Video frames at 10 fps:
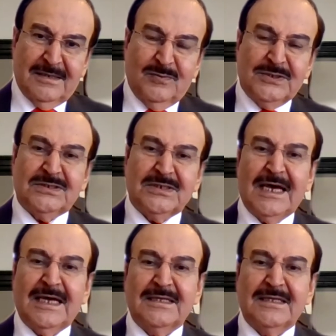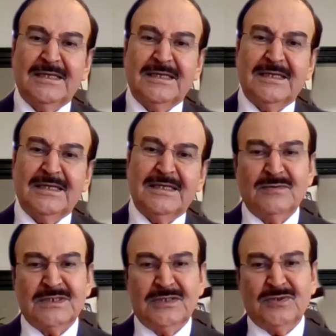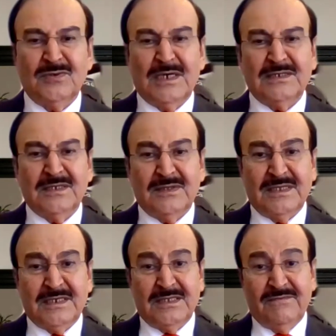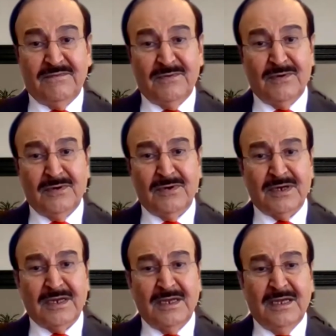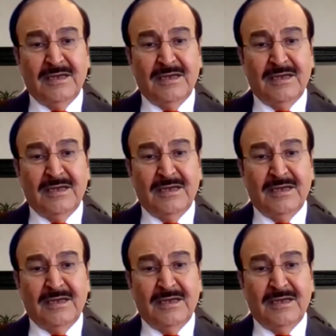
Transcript: which had 1,234